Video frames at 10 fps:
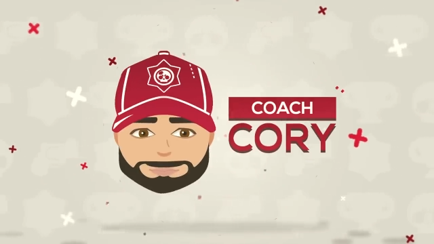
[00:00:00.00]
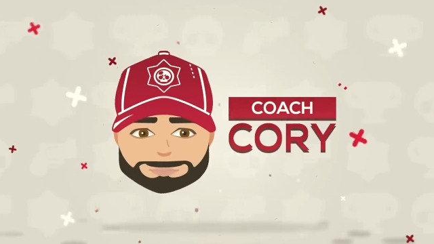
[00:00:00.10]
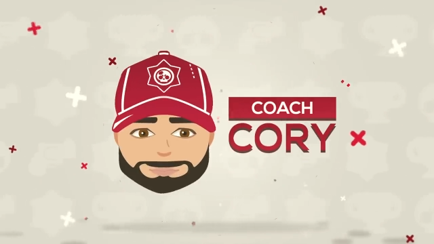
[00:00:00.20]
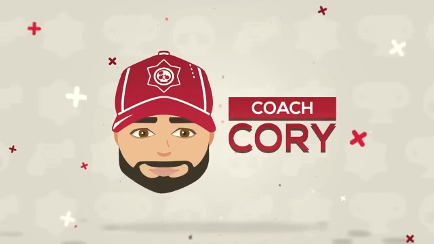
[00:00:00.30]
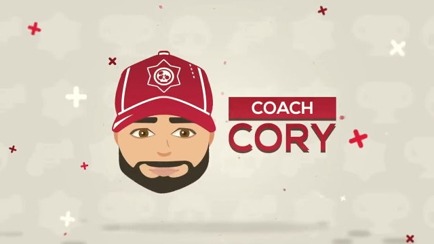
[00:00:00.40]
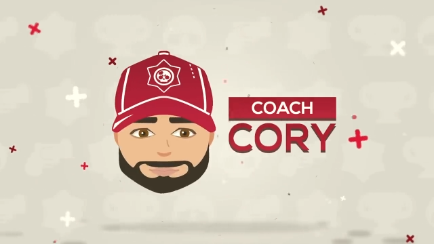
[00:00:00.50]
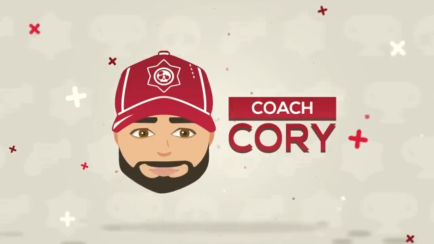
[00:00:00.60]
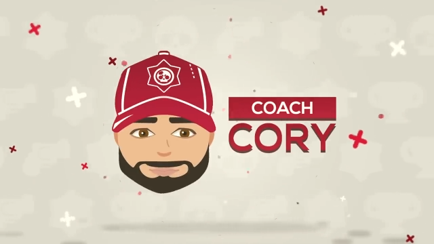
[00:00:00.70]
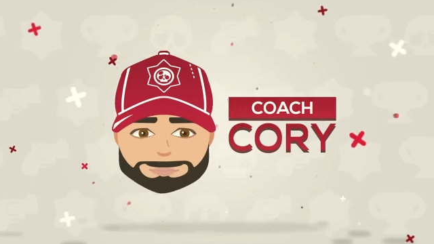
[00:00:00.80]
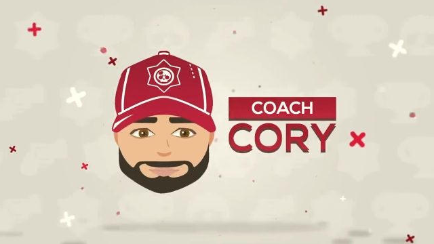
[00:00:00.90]

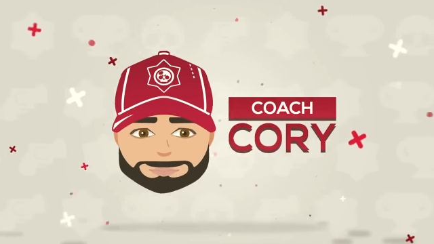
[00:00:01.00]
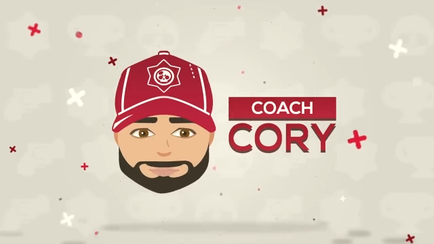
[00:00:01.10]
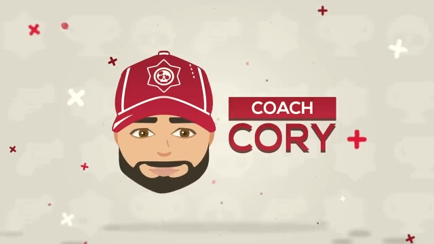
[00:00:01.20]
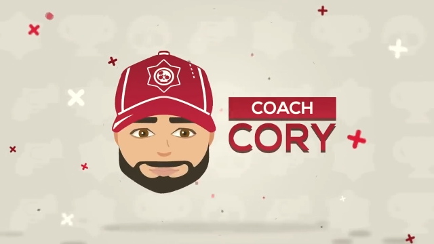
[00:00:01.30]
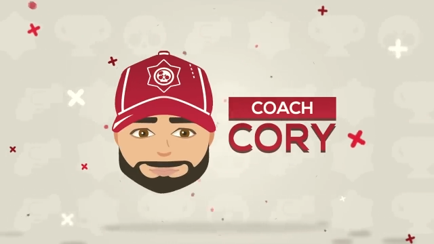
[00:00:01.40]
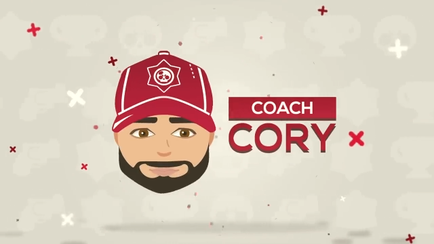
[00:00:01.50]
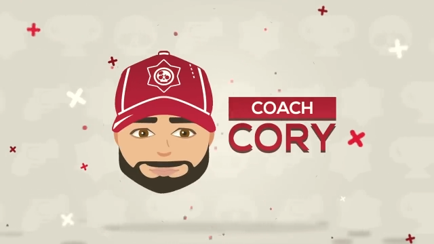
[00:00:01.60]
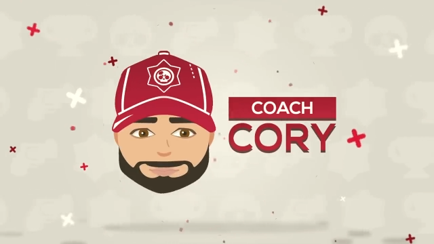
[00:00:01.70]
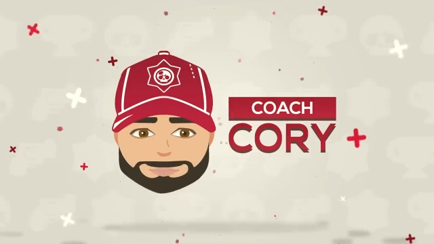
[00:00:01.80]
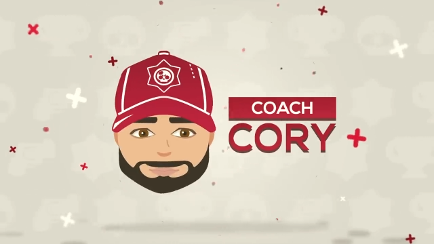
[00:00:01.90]

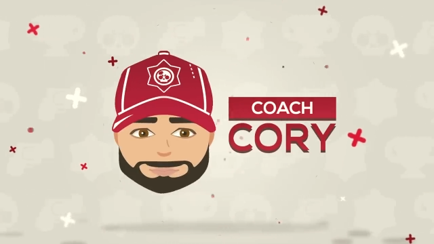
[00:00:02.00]
Nothing is said.